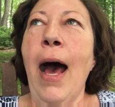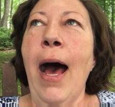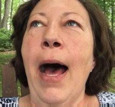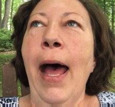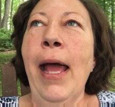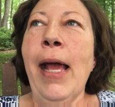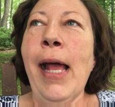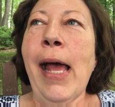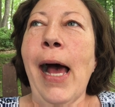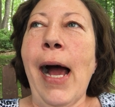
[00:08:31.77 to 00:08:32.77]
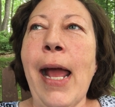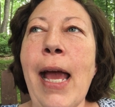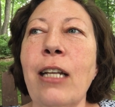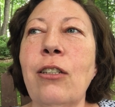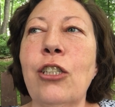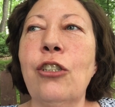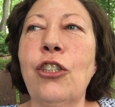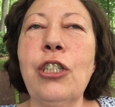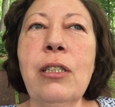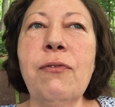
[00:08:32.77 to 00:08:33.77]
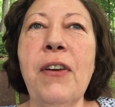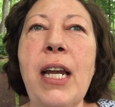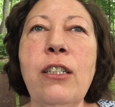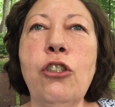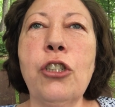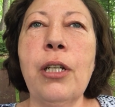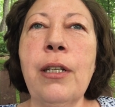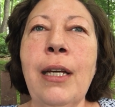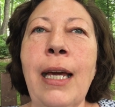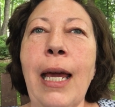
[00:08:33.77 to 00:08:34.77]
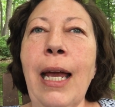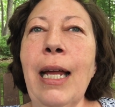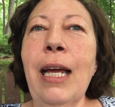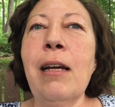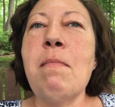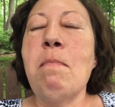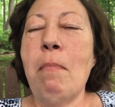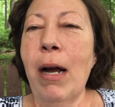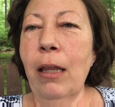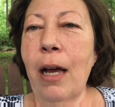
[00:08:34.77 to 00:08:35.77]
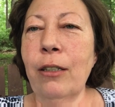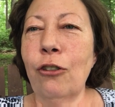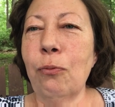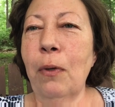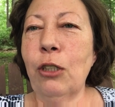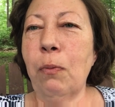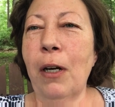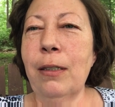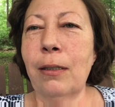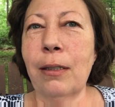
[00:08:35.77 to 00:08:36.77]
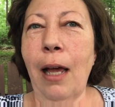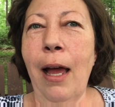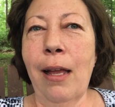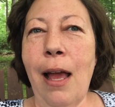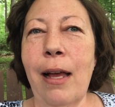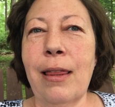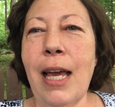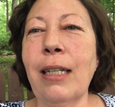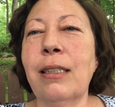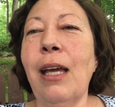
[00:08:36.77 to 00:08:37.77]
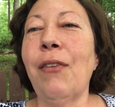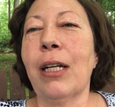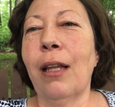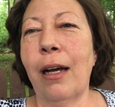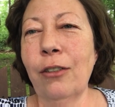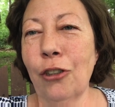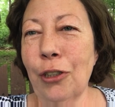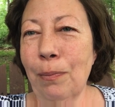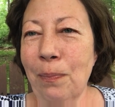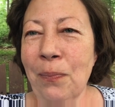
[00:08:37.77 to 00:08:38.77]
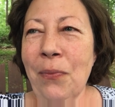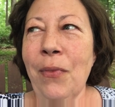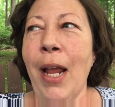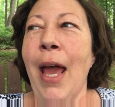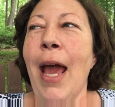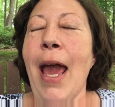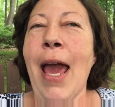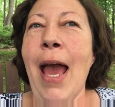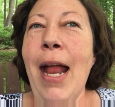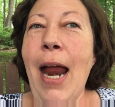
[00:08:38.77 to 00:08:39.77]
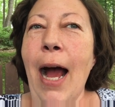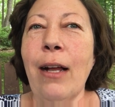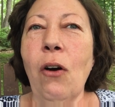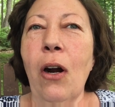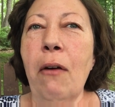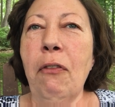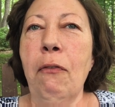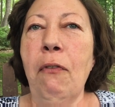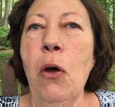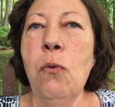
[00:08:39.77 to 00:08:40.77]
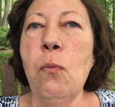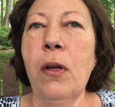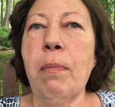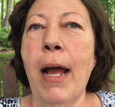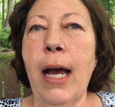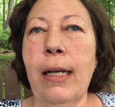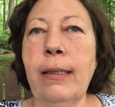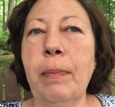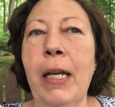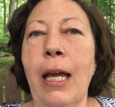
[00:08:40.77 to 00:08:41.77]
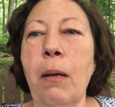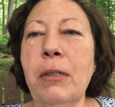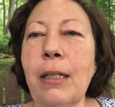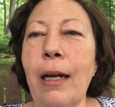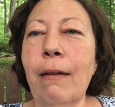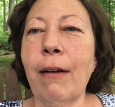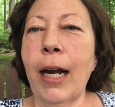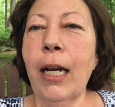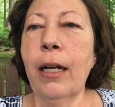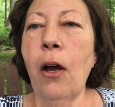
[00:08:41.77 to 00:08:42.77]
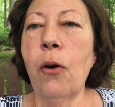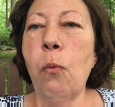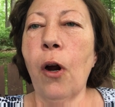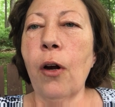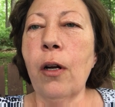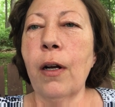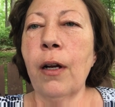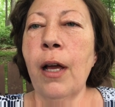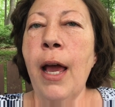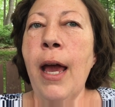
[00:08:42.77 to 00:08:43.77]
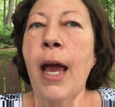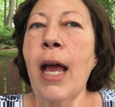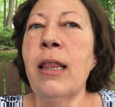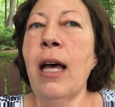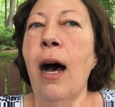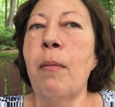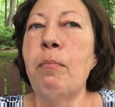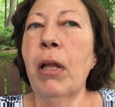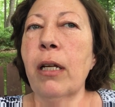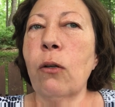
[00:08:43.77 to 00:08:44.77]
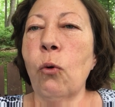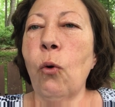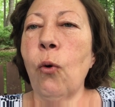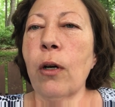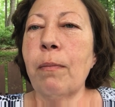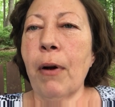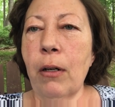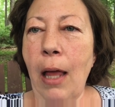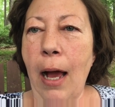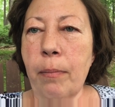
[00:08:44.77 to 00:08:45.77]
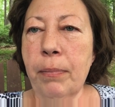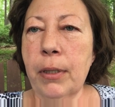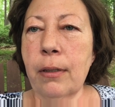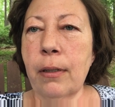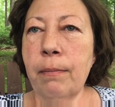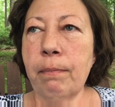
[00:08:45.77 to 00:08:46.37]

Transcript: I had just finished eating my lunch, which was a Thanksgiving lunch, and I got off the phone with my husband. He was getting ready to go to work, and the umbilical cord prolapsed.